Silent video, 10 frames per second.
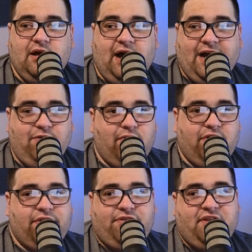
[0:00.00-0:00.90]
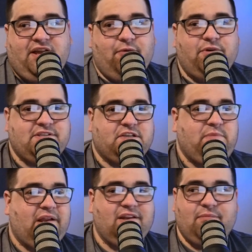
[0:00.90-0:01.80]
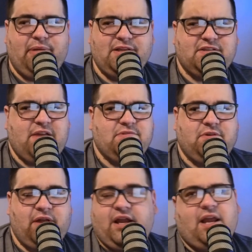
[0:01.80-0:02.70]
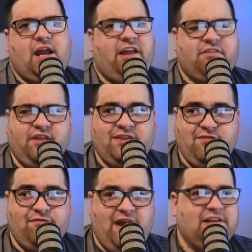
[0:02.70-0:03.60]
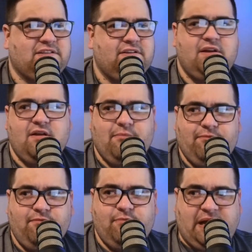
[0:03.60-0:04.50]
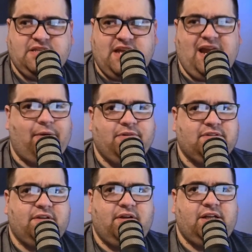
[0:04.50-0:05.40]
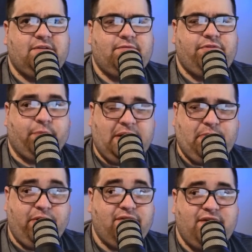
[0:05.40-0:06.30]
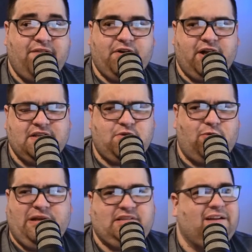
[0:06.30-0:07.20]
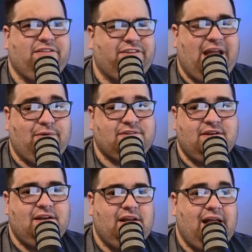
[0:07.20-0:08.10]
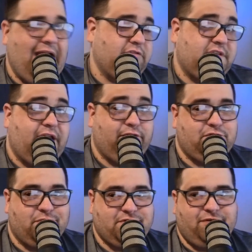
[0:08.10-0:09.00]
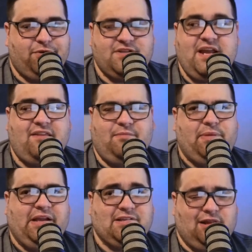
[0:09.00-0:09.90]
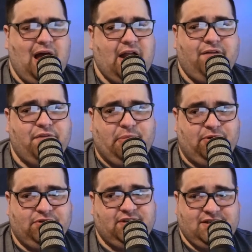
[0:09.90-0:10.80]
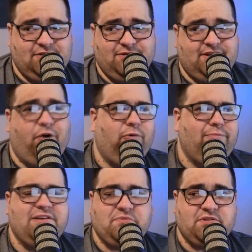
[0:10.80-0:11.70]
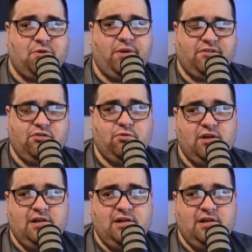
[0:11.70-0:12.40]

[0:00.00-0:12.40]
I don't think it was expected that Penn State was going. I think Vegas, Penn State was a 3-point favorite against Ole Miss, and I thought that was outside of Georgia, Florida State. The biggest lock of the bowl season was that Ole Miss was going to.